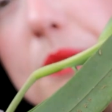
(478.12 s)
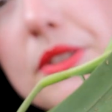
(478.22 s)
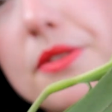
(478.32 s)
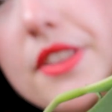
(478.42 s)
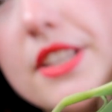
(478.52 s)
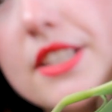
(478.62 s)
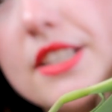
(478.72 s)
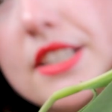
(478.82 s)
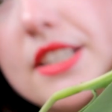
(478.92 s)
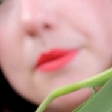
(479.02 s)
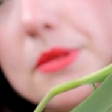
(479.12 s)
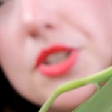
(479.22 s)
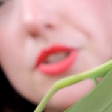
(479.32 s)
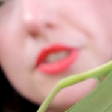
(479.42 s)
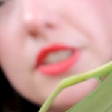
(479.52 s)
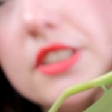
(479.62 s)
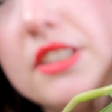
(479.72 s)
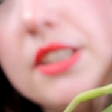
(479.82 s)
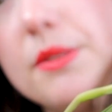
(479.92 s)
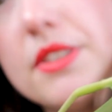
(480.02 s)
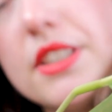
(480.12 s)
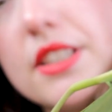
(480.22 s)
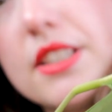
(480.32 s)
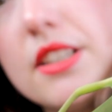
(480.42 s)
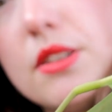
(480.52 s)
a bit of this damage on the leaves. It's